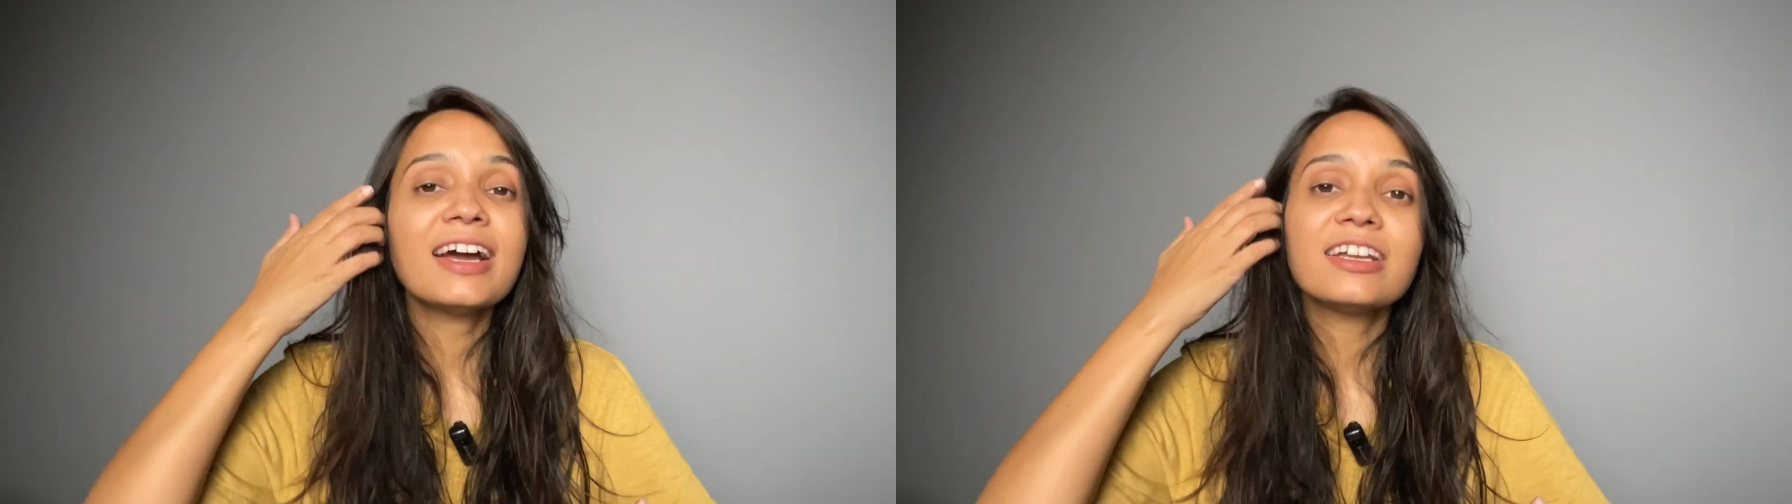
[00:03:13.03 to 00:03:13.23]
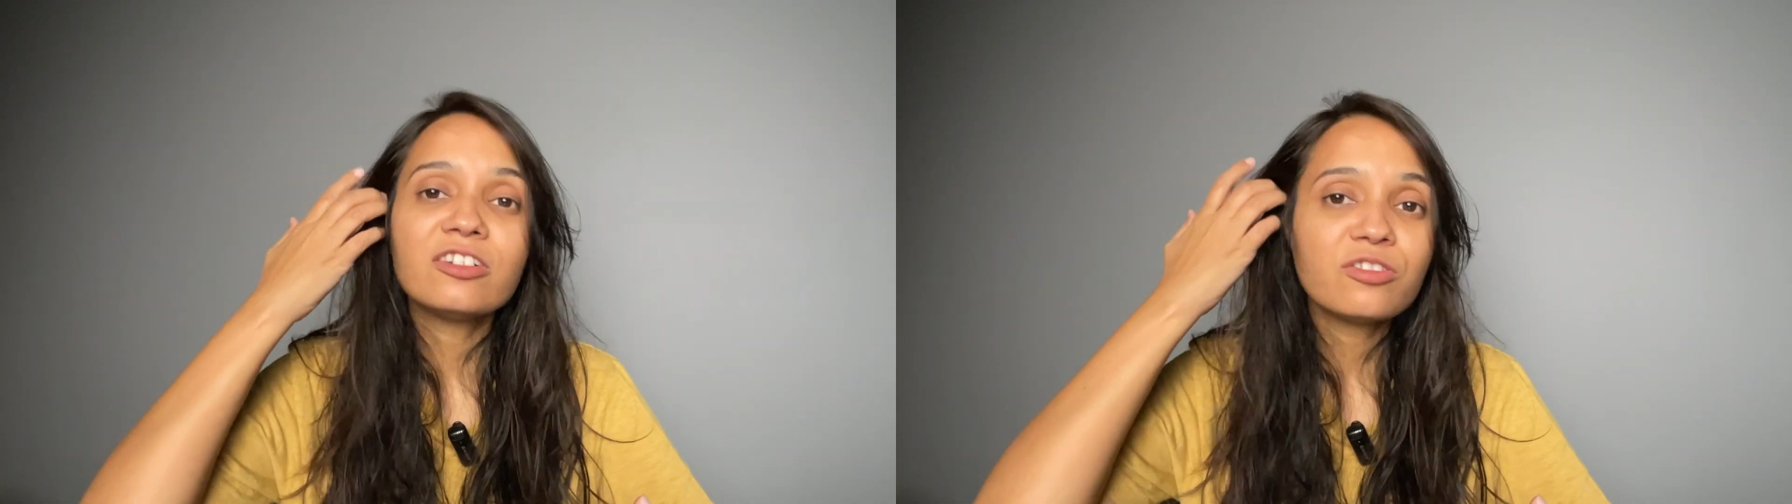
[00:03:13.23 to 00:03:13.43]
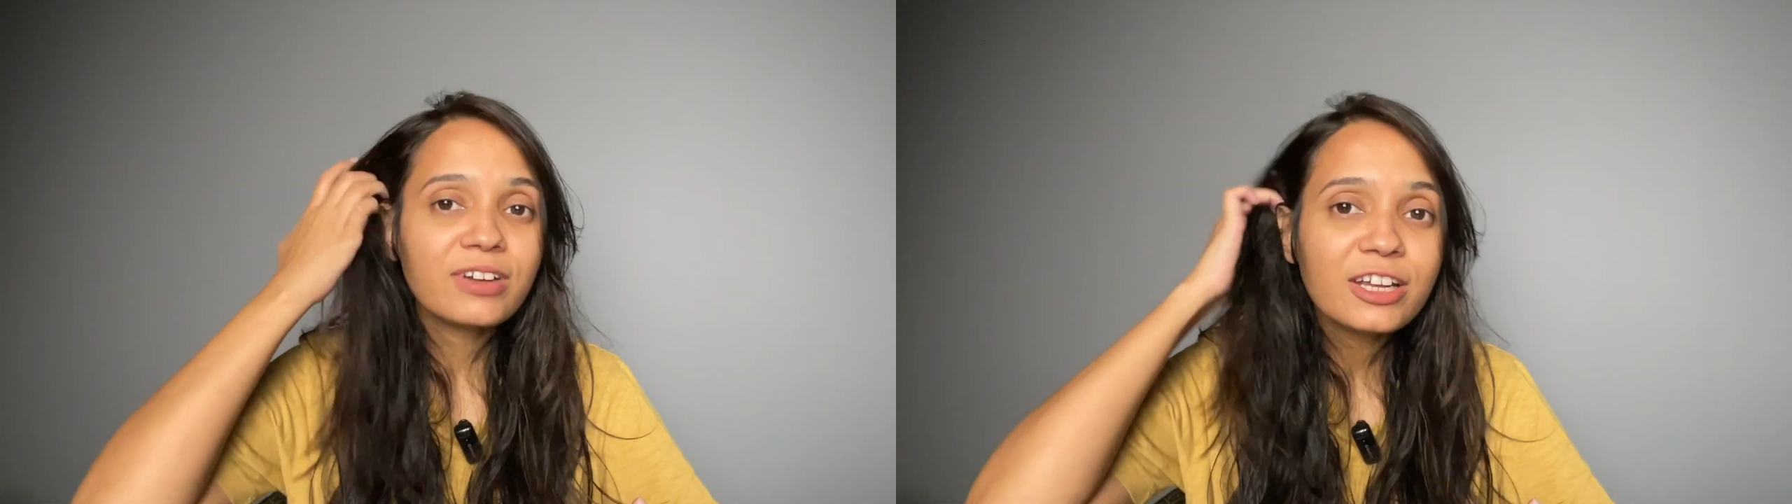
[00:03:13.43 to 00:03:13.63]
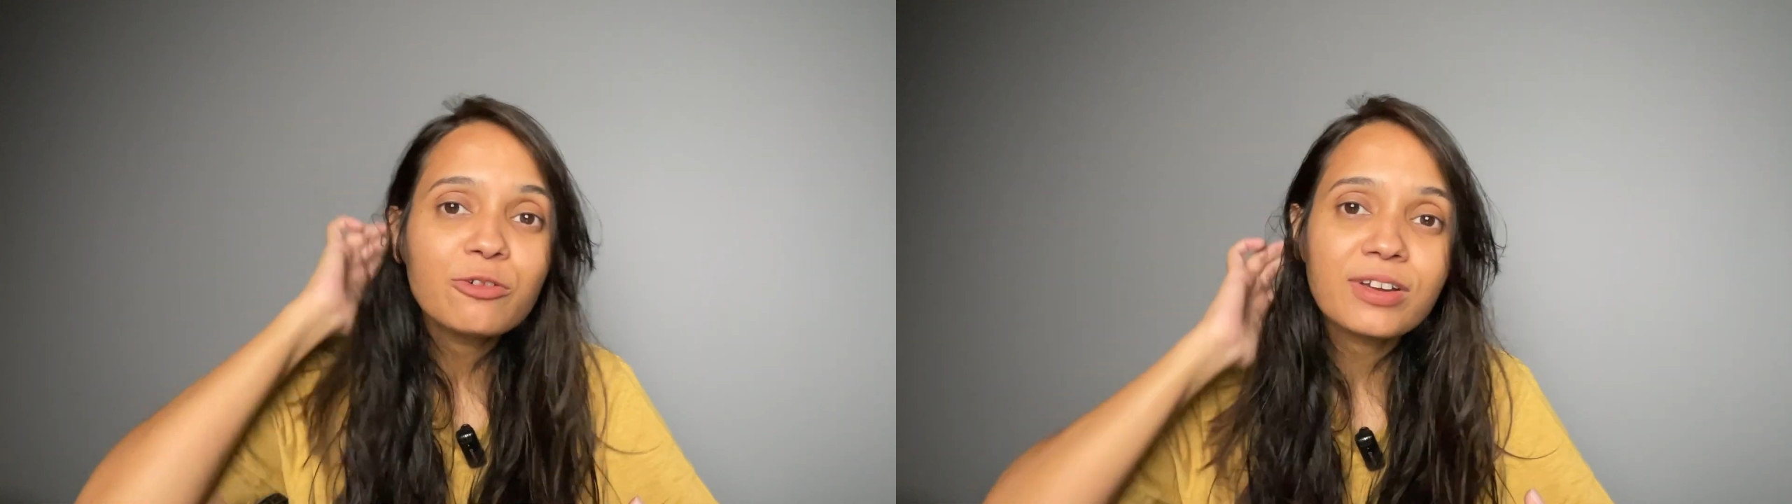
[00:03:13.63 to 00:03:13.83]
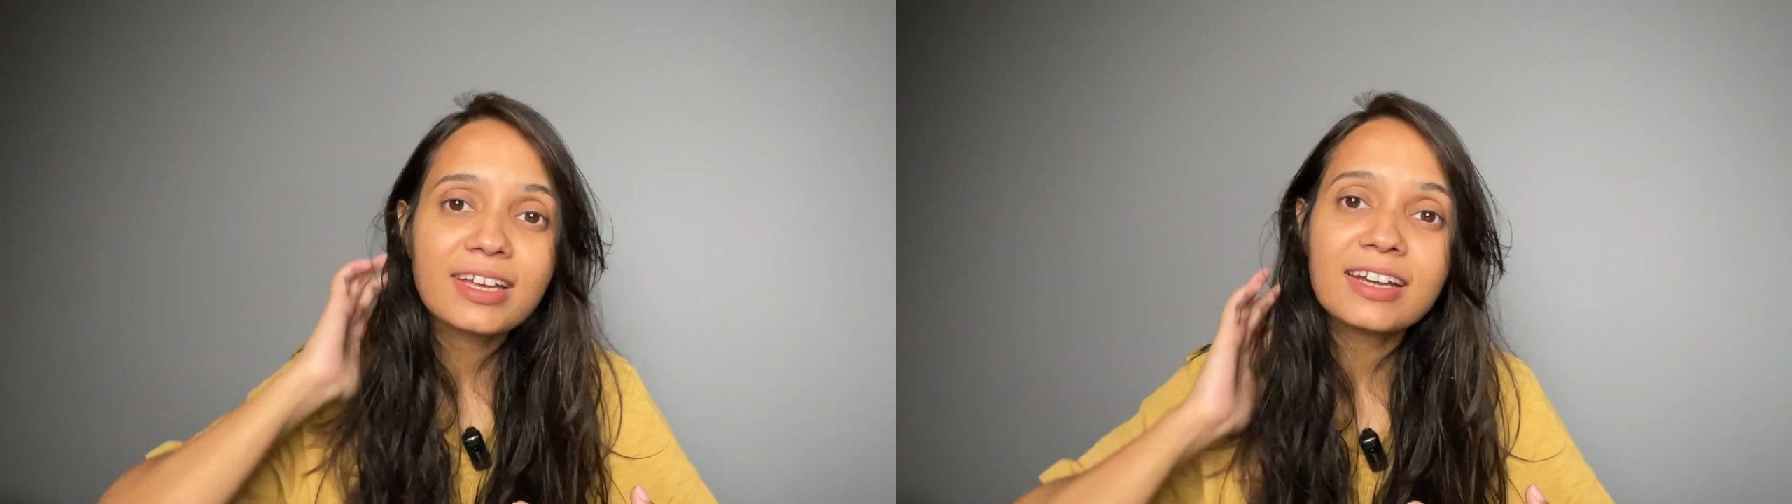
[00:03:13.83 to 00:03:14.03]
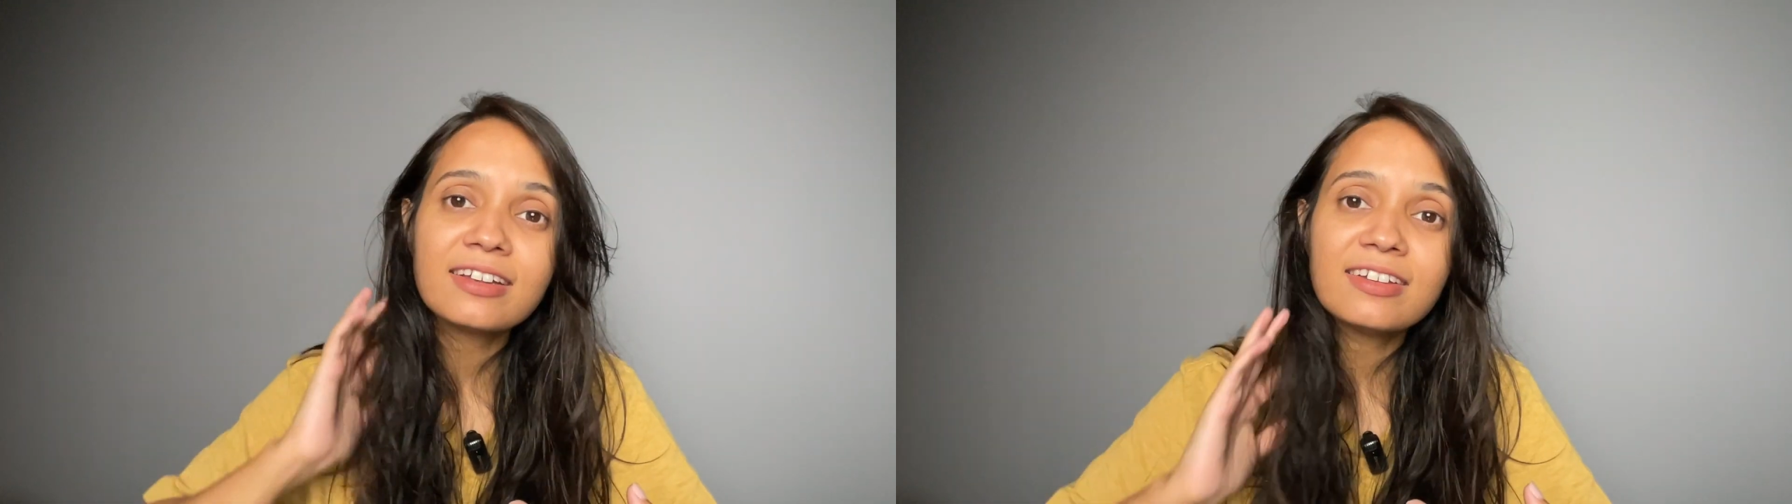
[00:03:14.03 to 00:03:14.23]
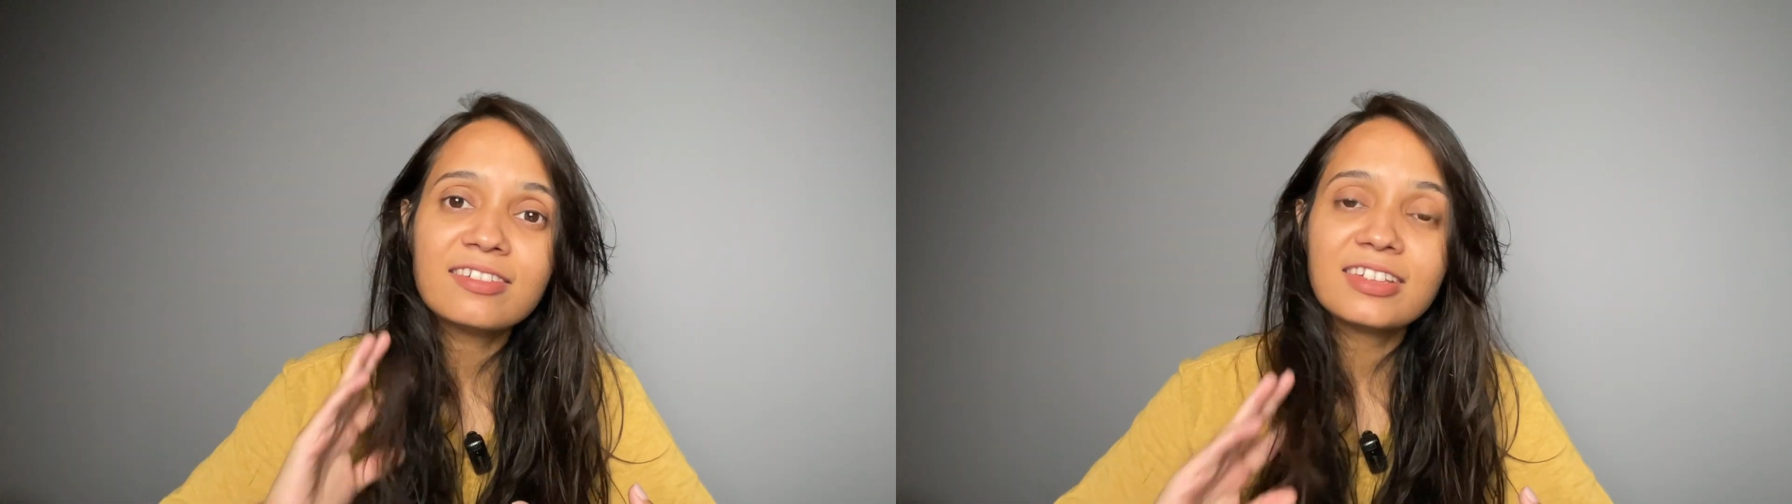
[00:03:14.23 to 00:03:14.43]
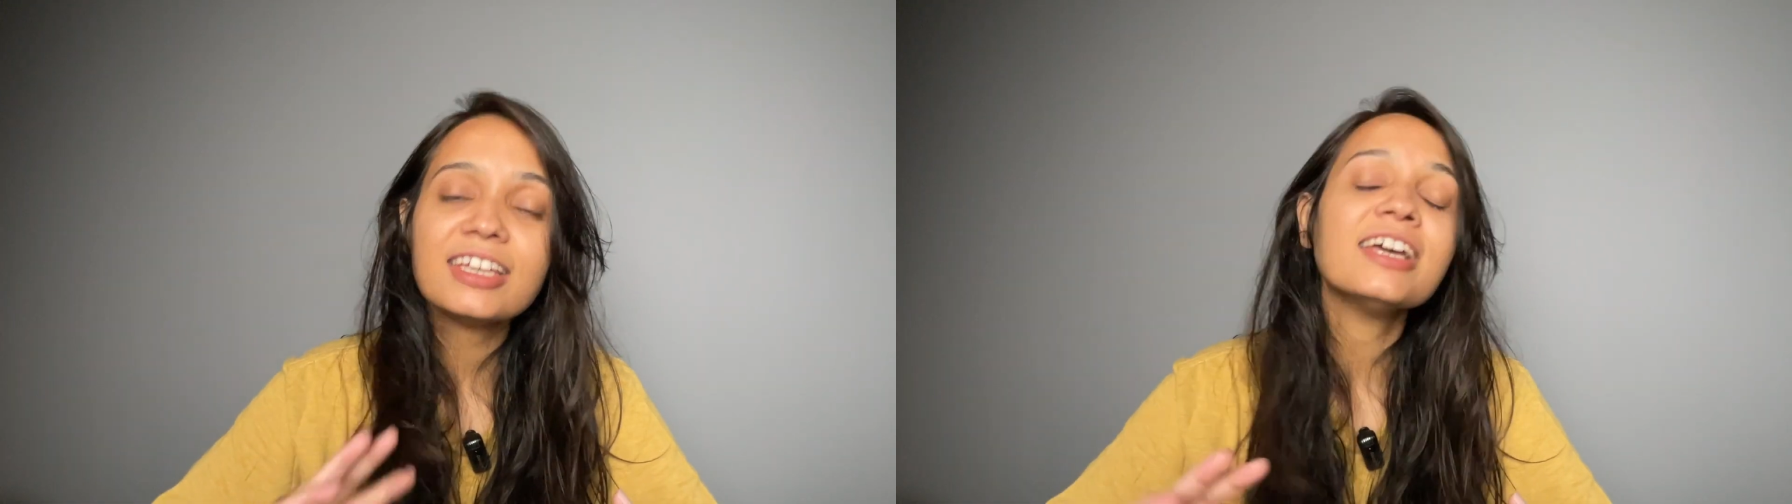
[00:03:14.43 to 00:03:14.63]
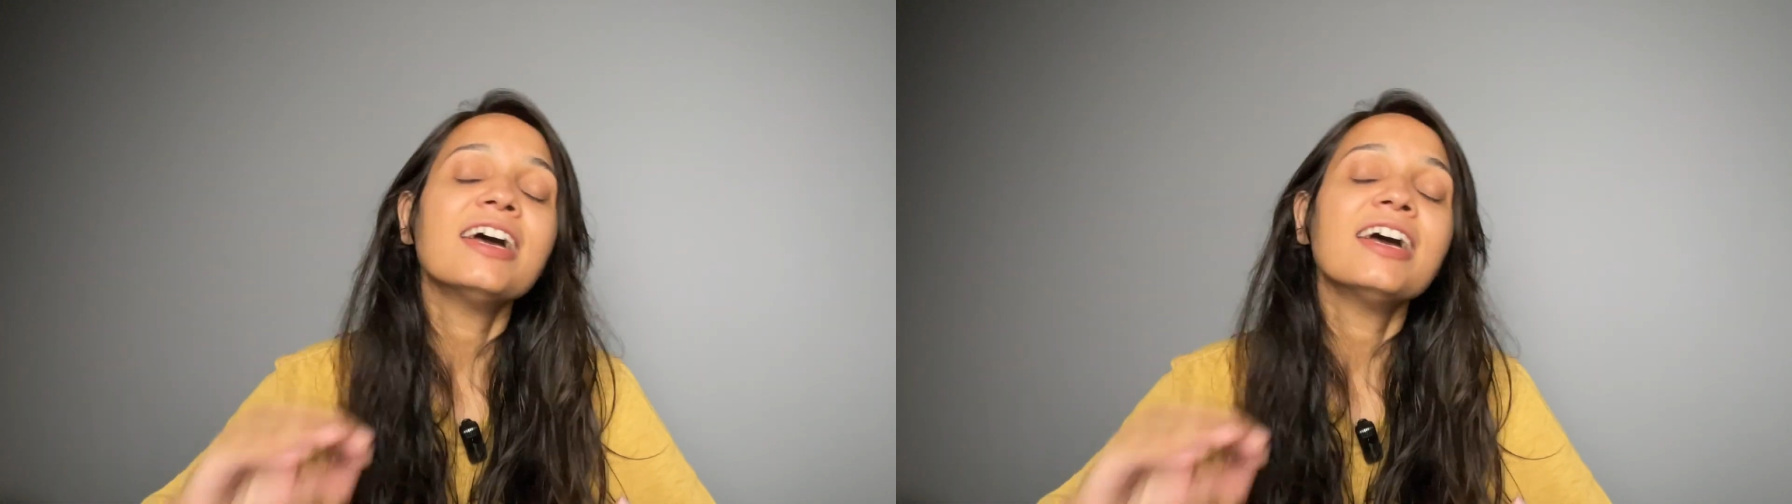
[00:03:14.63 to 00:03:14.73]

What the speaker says: and it's very quick and easy,